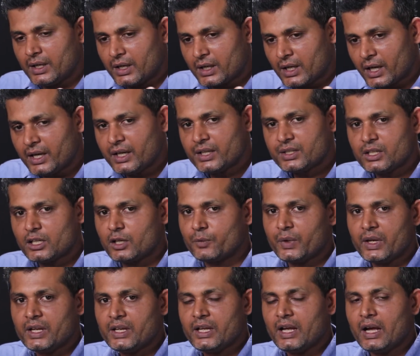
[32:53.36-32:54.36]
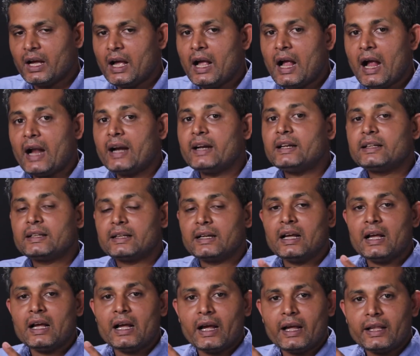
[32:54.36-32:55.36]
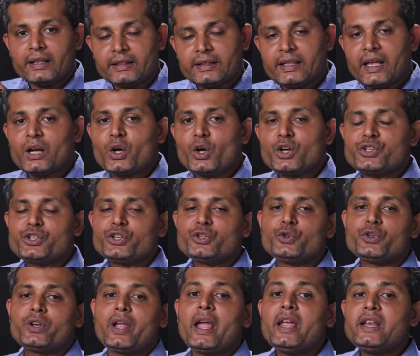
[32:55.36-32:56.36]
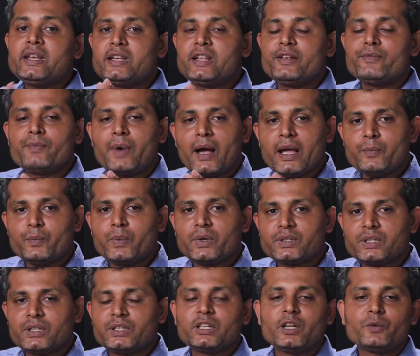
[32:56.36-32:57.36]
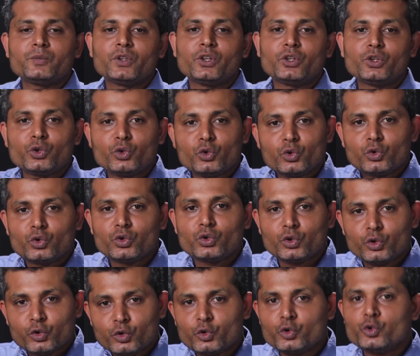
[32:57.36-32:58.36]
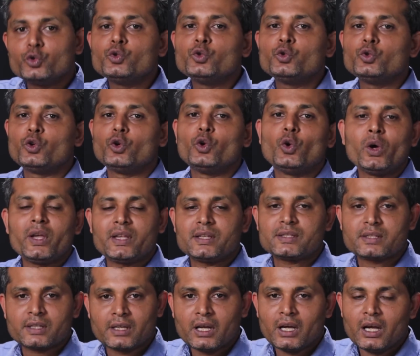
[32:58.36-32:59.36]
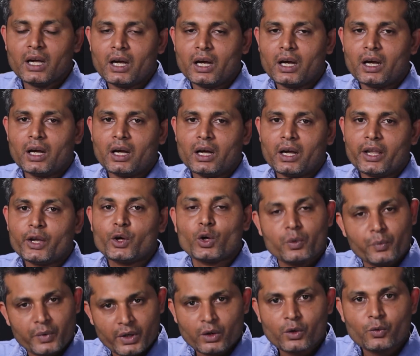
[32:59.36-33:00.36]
condition of India, and they constitute 85% of the 2 lowest economic